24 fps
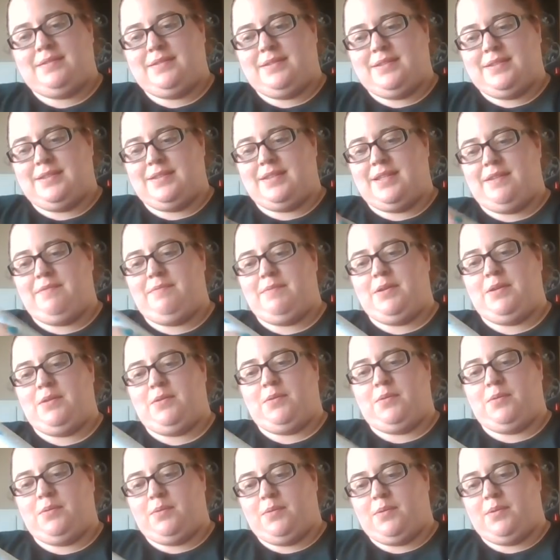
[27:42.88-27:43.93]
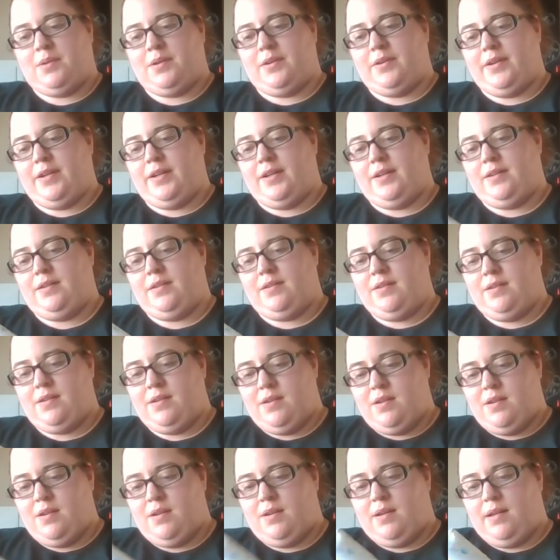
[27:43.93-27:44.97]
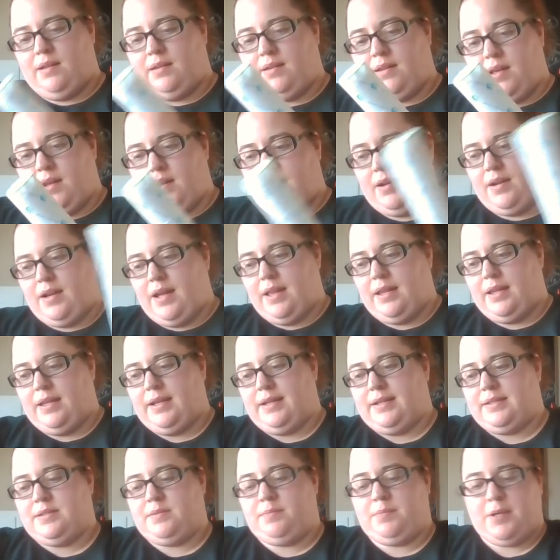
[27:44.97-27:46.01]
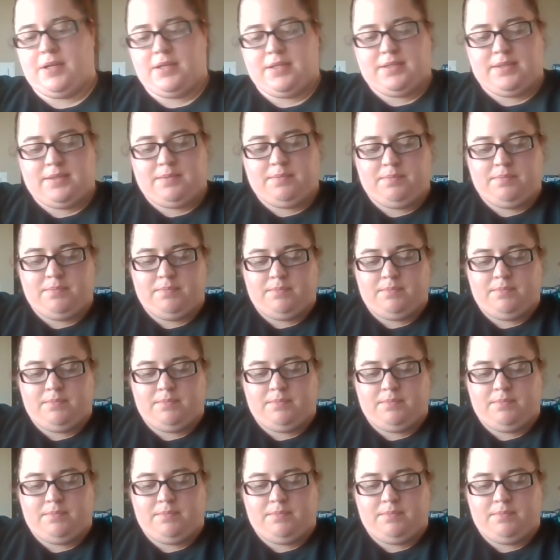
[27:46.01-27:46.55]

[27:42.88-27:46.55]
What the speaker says: because I've been ordering a lot on AliExpress.